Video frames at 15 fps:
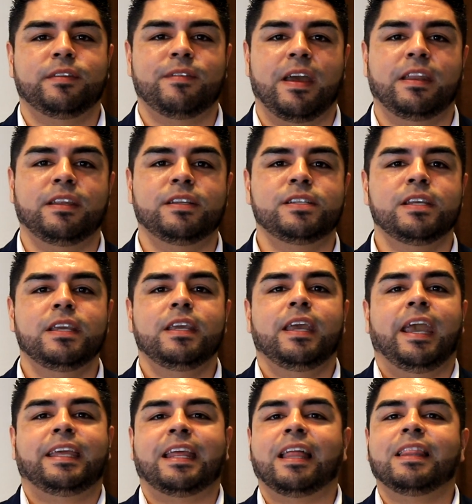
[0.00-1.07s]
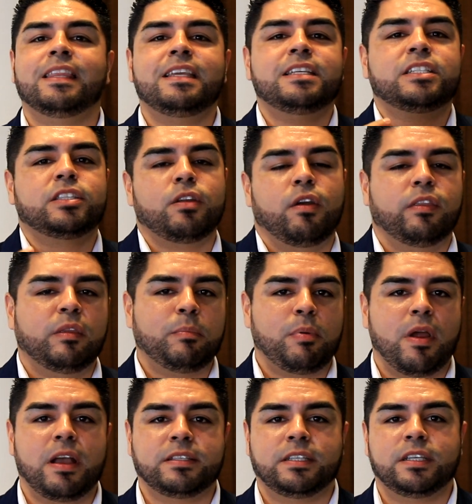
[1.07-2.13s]
advantage and at least start the
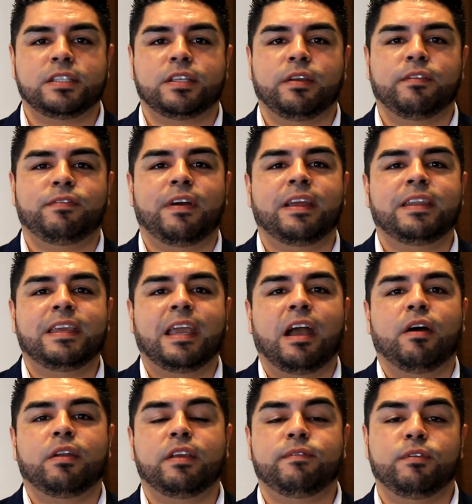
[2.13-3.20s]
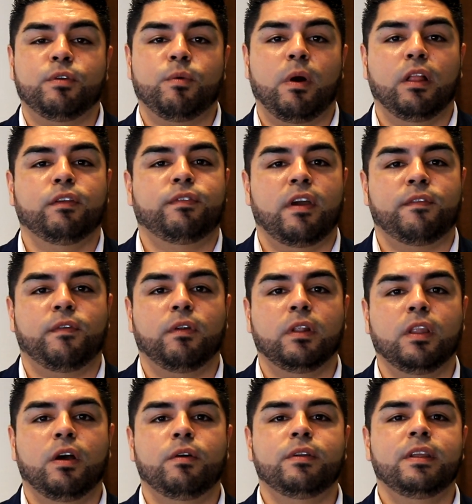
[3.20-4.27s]
process of finding out if you qualify for a
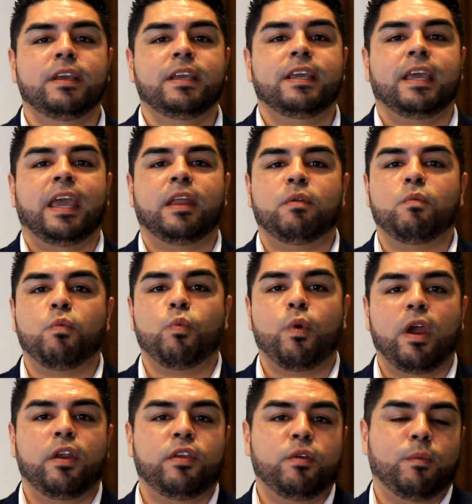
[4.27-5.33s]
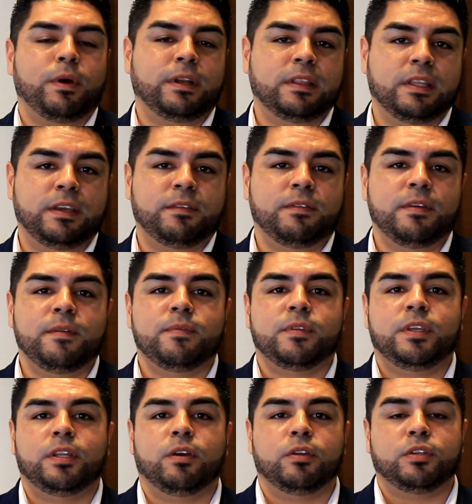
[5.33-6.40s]
loan and where you want to live.
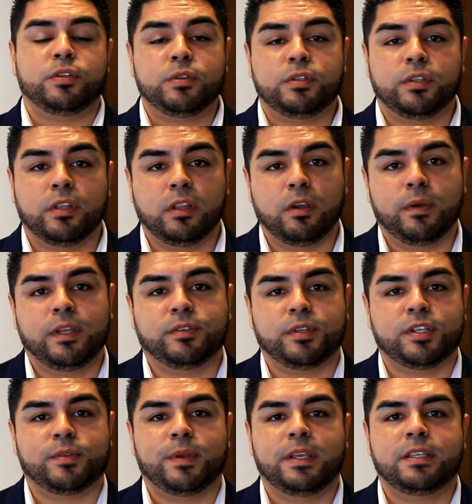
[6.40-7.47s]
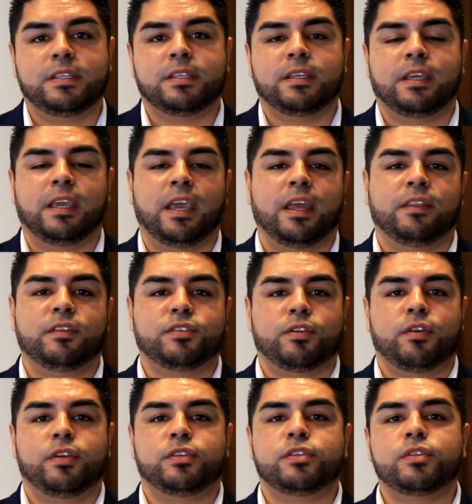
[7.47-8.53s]
Due to the low interest rates, again, these
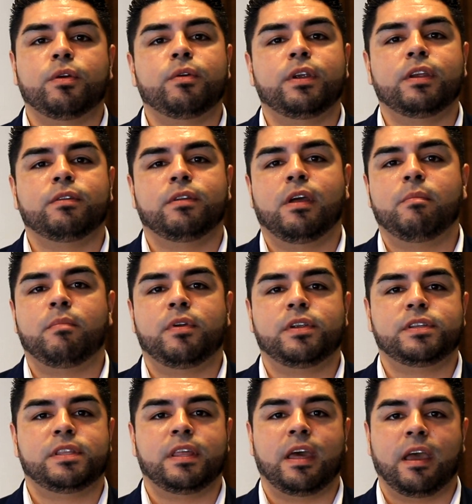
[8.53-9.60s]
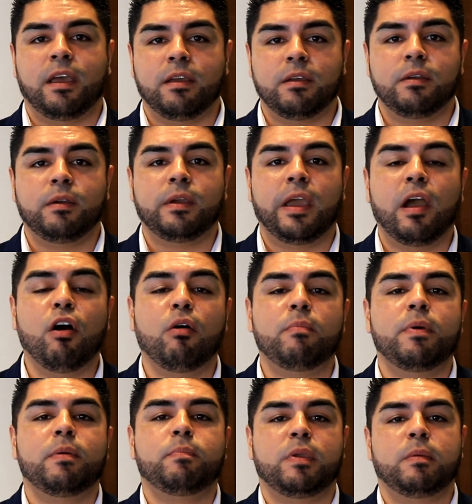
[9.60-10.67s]
are historic numbers that
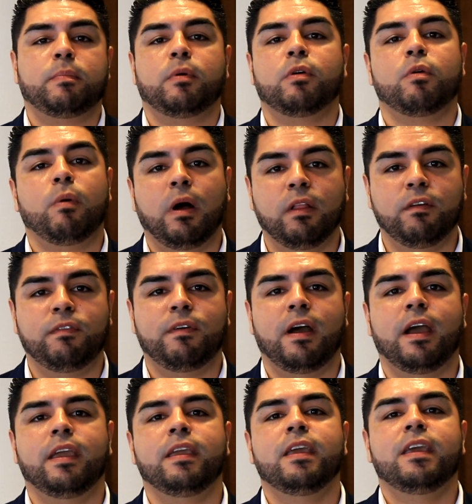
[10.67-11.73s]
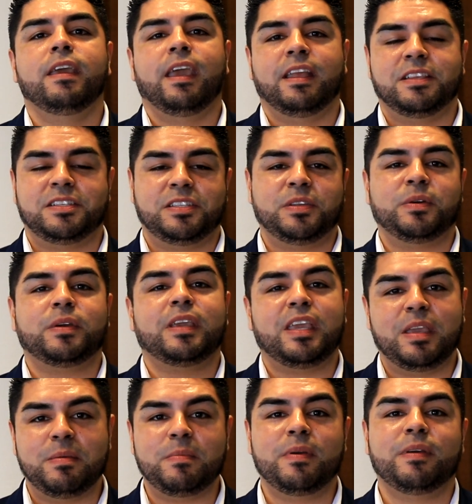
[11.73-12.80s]
help people qualify and still
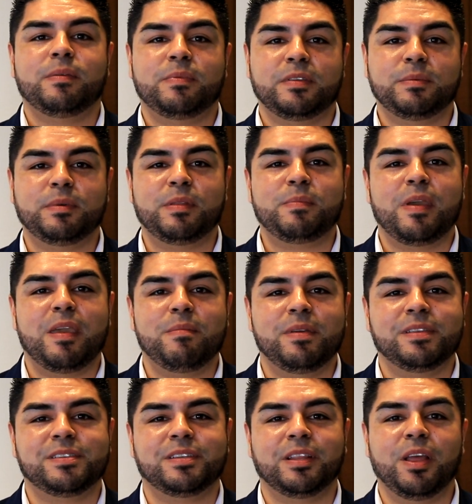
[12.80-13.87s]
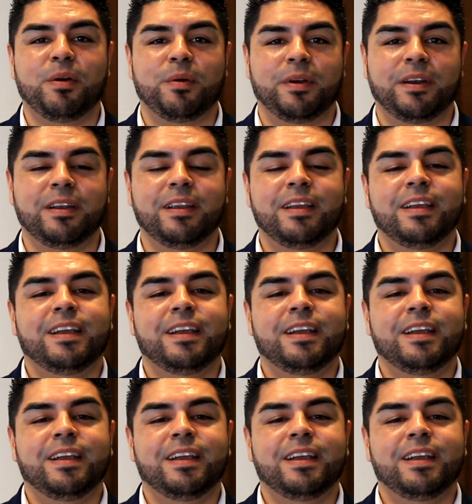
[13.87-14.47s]
keep some of the payments lower.